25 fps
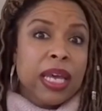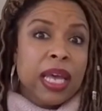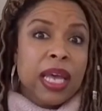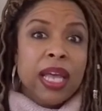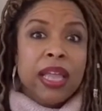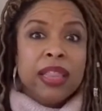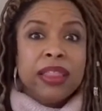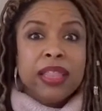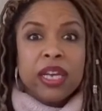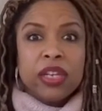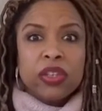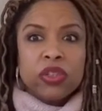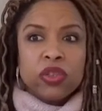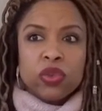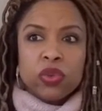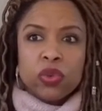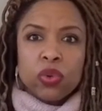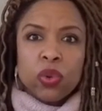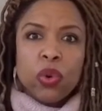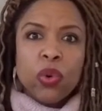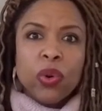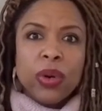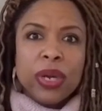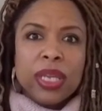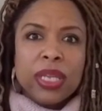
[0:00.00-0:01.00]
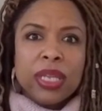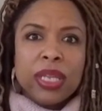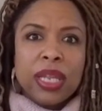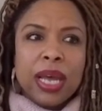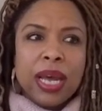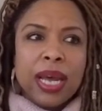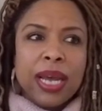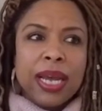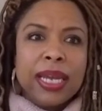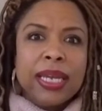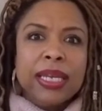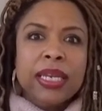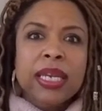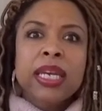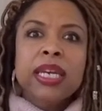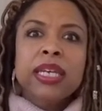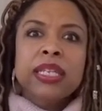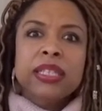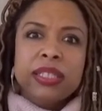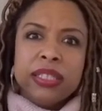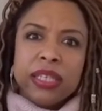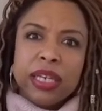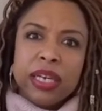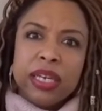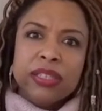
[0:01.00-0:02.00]
That storyline
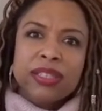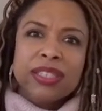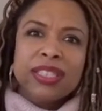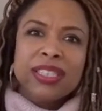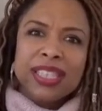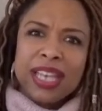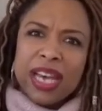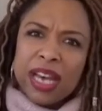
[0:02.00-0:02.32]
tells us how